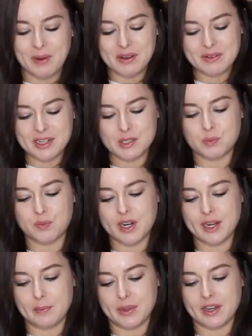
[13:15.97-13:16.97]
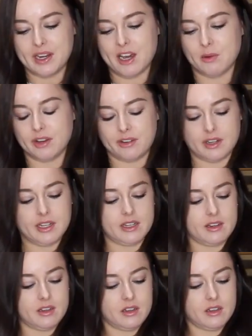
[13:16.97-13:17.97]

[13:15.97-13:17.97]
Well, I'm gonna spray a bit now actually.